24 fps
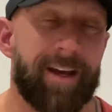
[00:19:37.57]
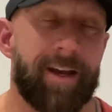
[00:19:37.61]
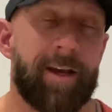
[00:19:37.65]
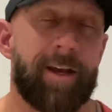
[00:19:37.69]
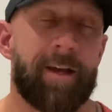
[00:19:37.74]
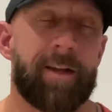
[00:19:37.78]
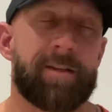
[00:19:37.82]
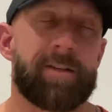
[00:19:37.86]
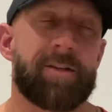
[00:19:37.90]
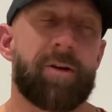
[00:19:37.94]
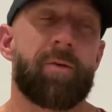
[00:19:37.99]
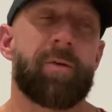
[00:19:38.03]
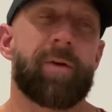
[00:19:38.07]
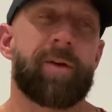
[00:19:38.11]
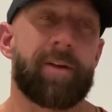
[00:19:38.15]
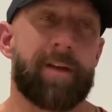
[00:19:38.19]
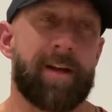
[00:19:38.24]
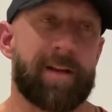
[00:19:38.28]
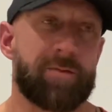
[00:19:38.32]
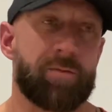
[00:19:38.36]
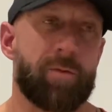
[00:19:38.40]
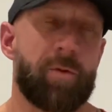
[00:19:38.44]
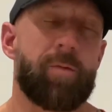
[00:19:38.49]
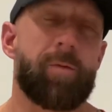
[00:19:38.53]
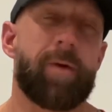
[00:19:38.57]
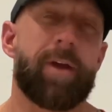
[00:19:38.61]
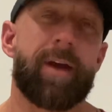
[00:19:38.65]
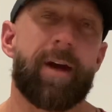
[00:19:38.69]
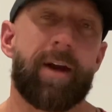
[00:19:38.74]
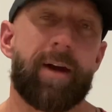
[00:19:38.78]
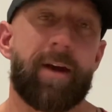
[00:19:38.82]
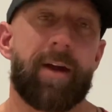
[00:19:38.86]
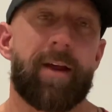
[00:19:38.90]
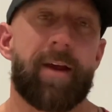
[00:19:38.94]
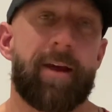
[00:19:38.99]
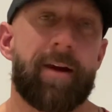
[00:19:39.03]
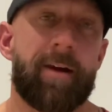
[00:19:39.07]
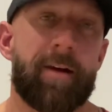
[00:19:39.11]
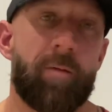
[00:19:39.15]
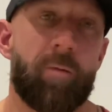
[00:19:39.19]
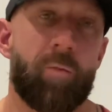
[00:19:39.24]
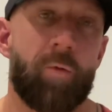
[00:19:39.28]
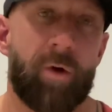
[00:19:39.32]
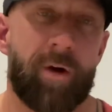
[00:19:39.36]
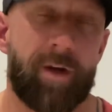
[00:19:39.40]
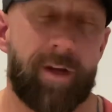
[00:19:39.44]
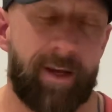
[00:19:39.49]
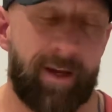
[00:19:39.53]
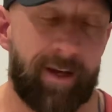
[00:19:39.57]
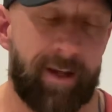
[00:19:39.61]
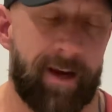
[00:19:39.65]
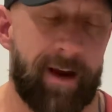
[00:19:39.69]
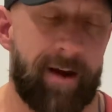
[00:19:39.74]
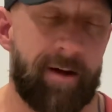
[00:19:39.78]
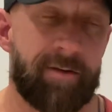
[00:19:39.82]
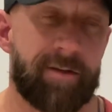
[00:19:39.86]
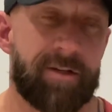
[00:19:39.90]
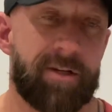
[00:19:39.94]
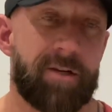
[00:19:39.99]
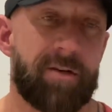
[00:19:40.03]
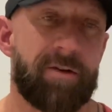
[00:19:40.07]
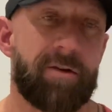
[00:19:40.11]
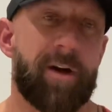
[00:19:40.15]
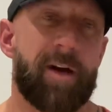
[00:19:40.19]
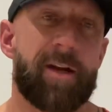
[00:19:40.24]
And so that's what we got to end up working it out to.